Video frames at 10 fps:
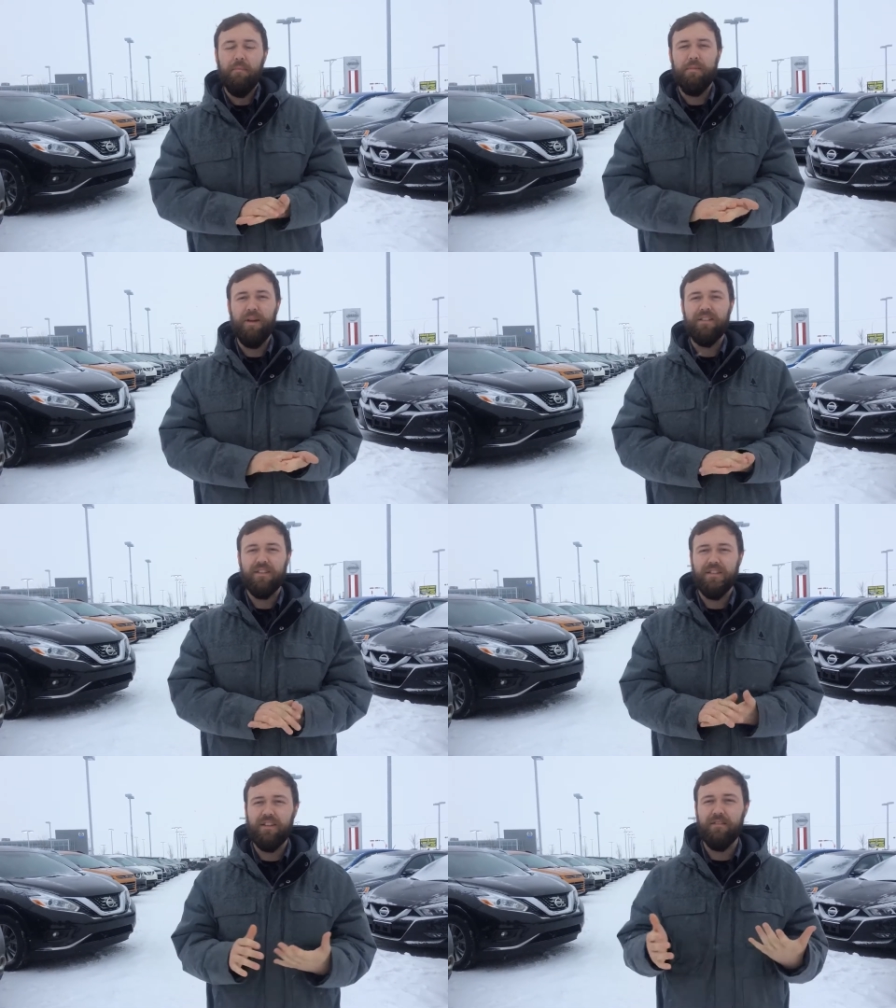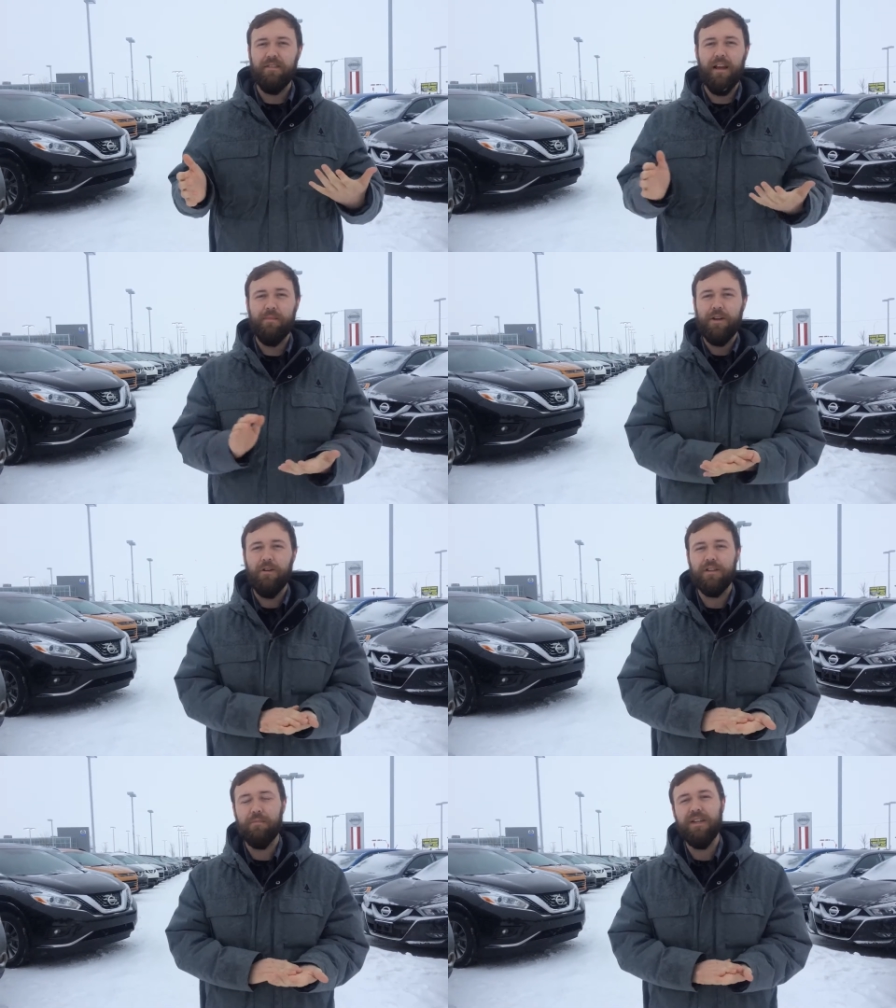But basically, let me know
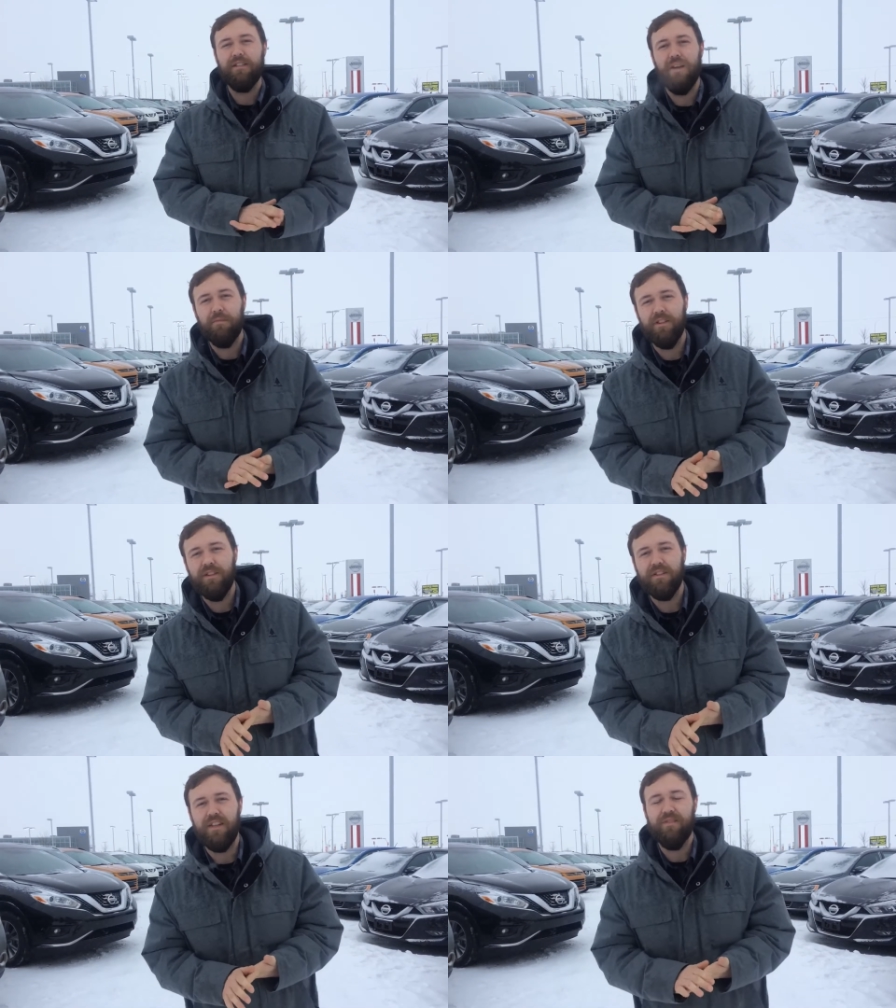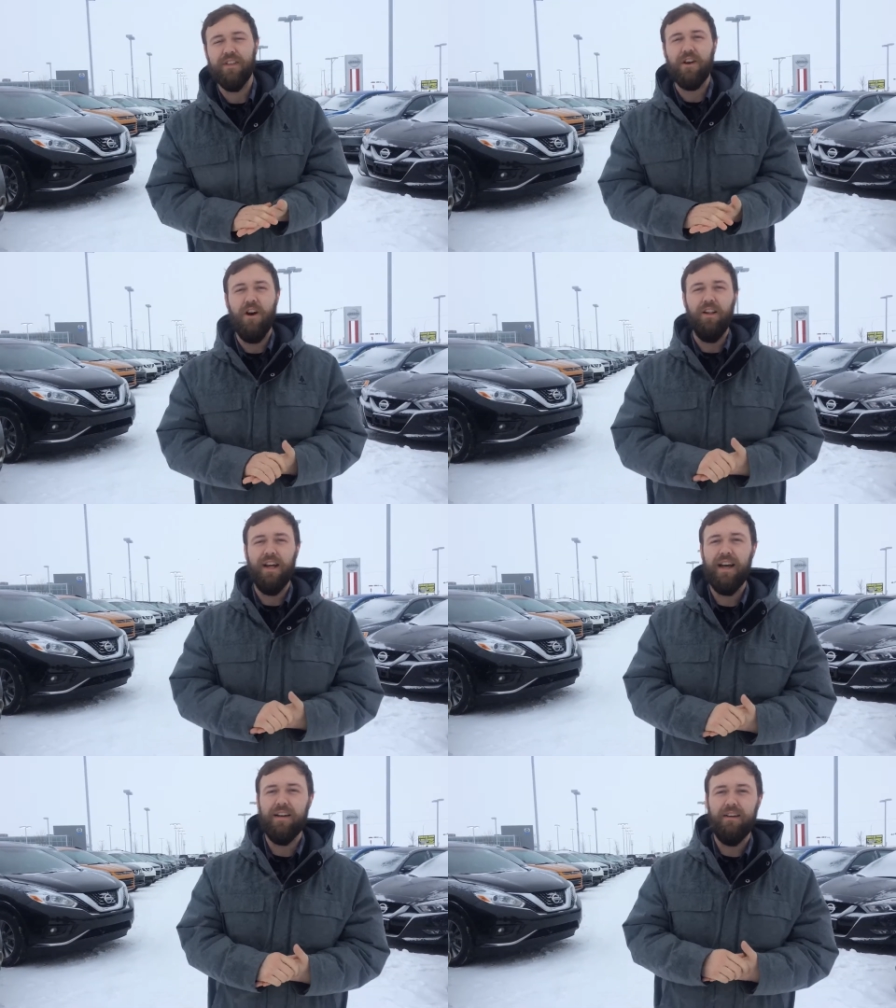what the best number is to give you a call
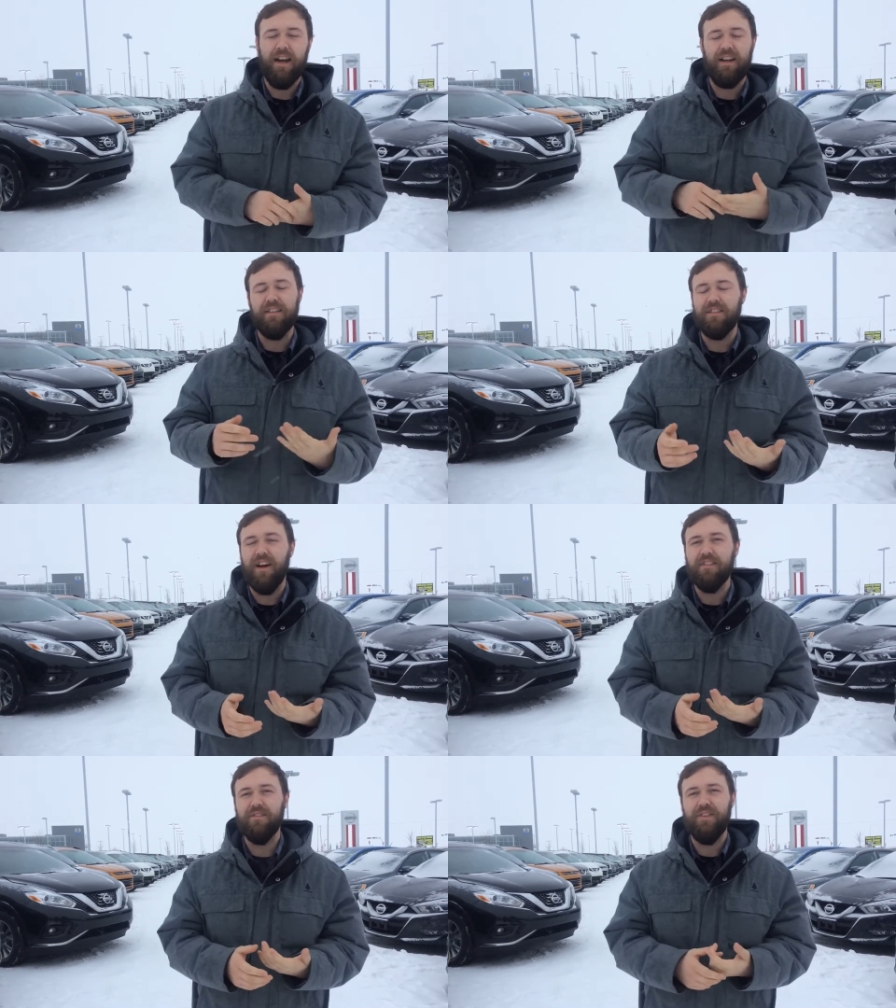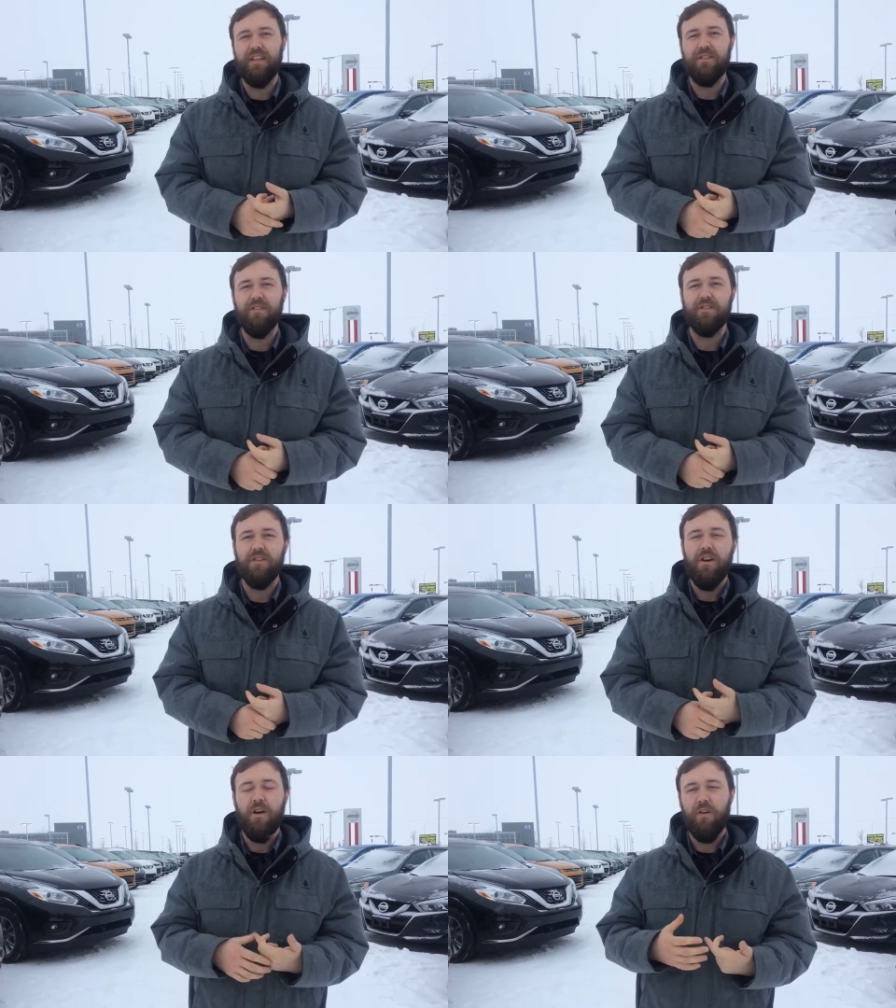at. I got tons of vehicles,
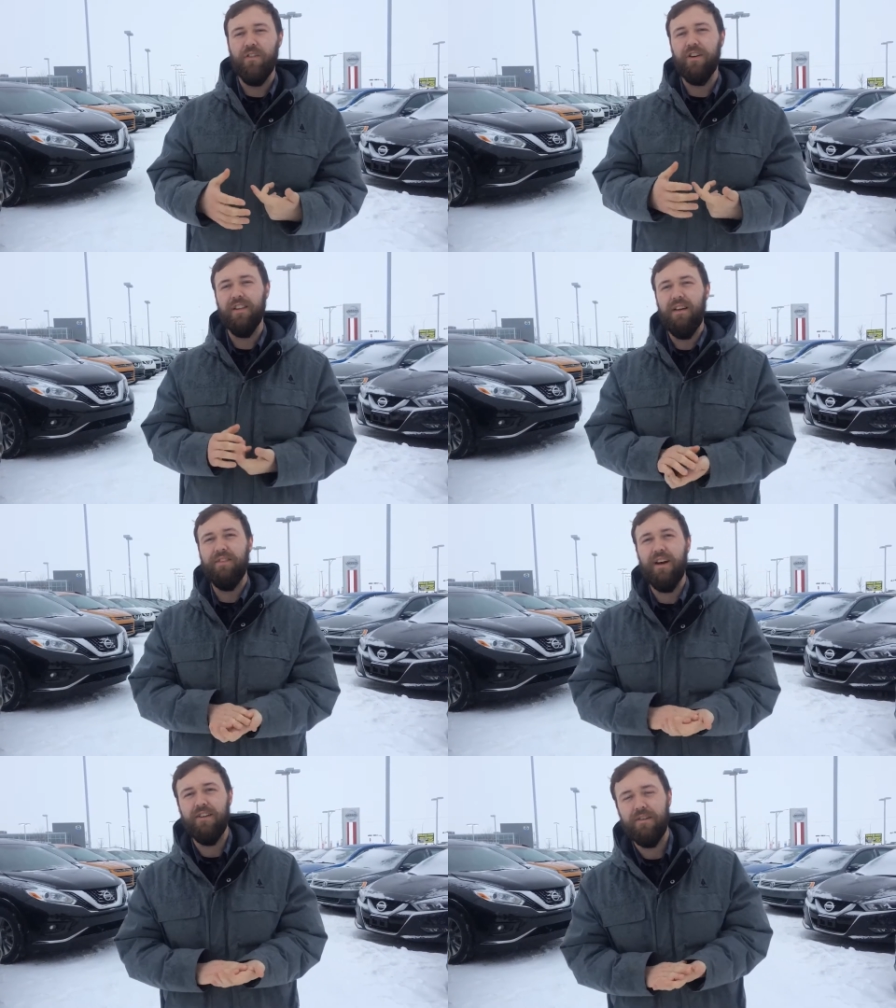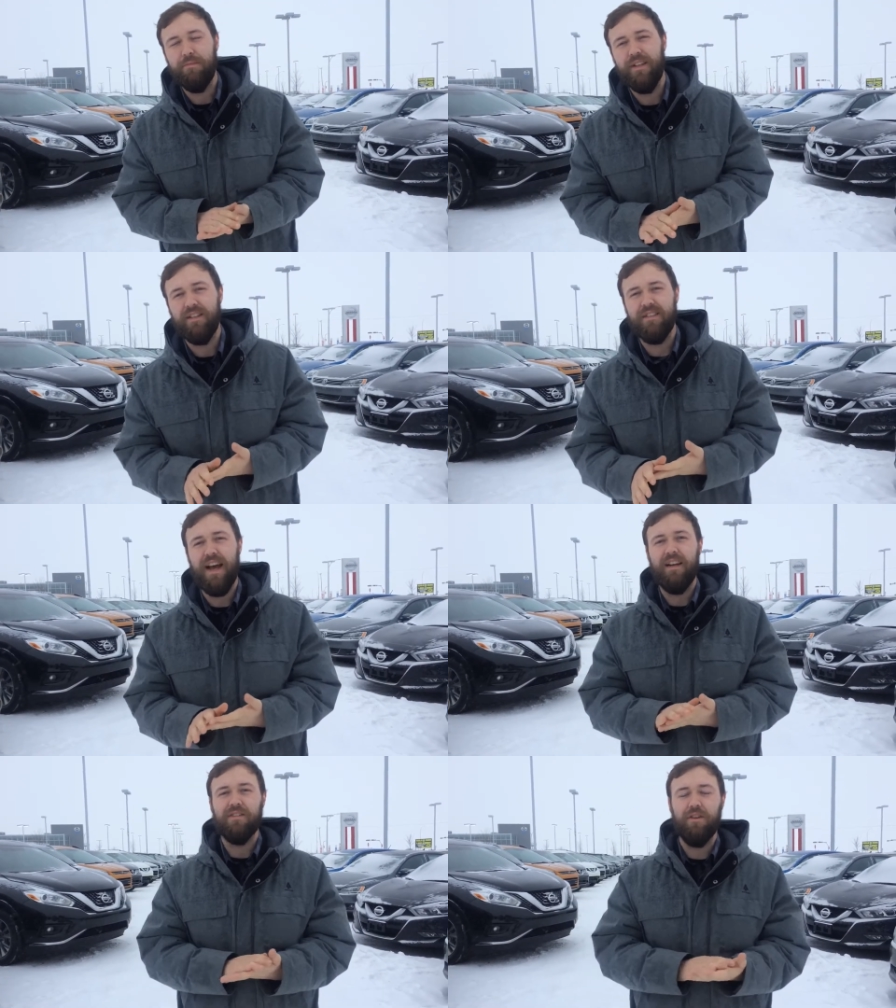over 1,100 to be
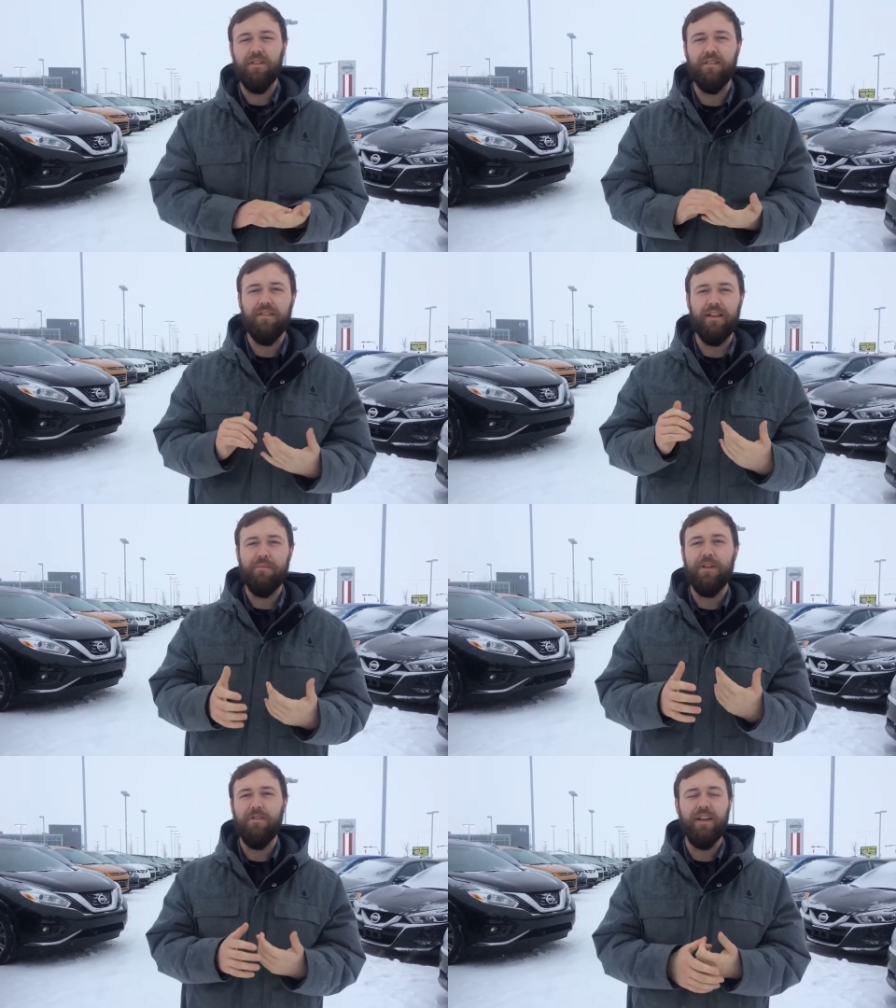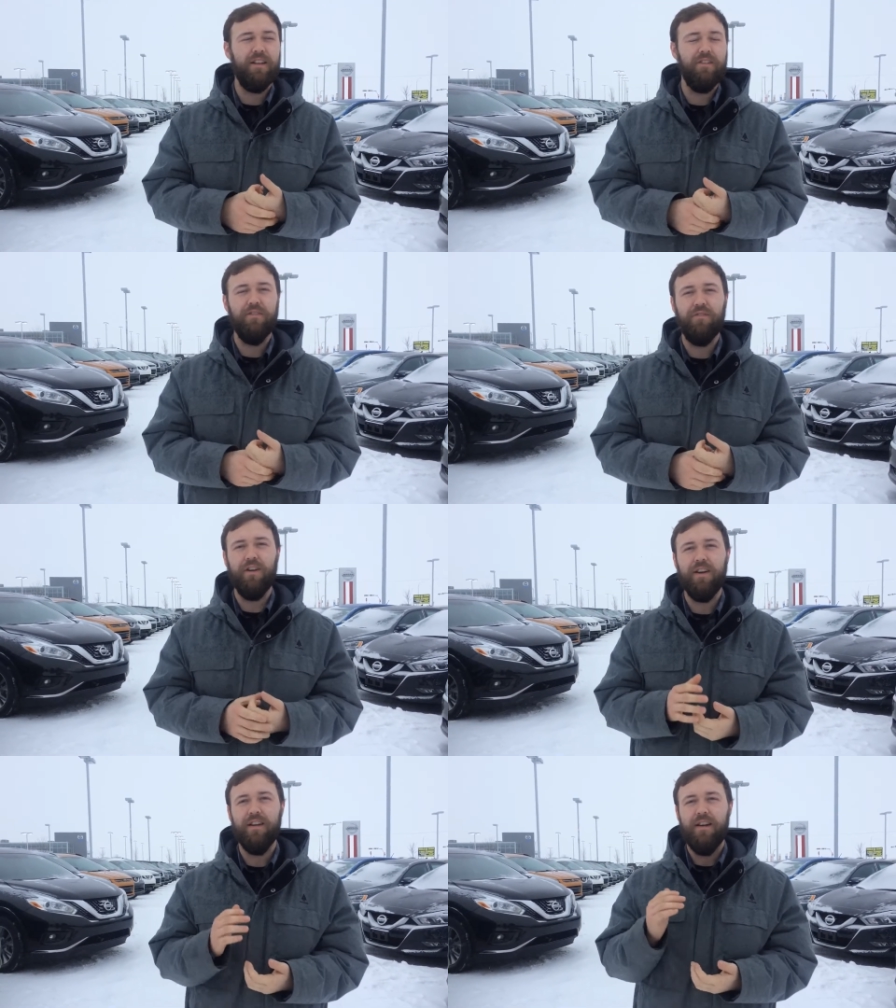exact. So let me know what I can do
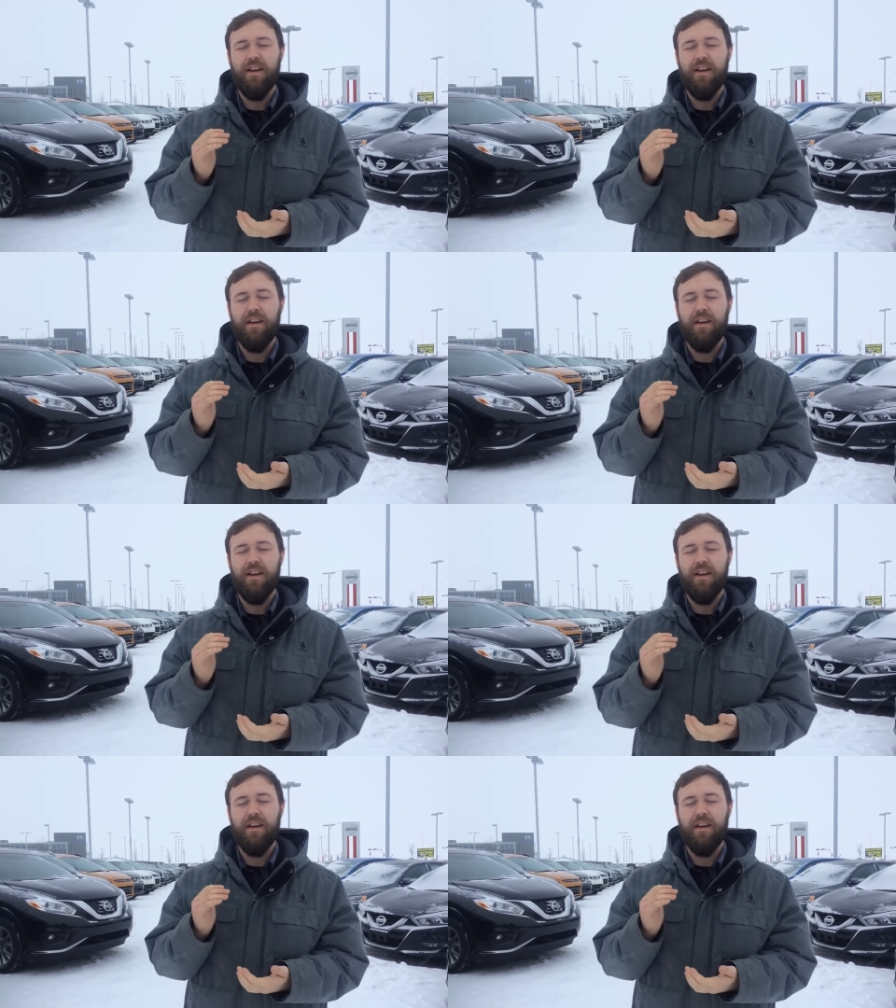for you.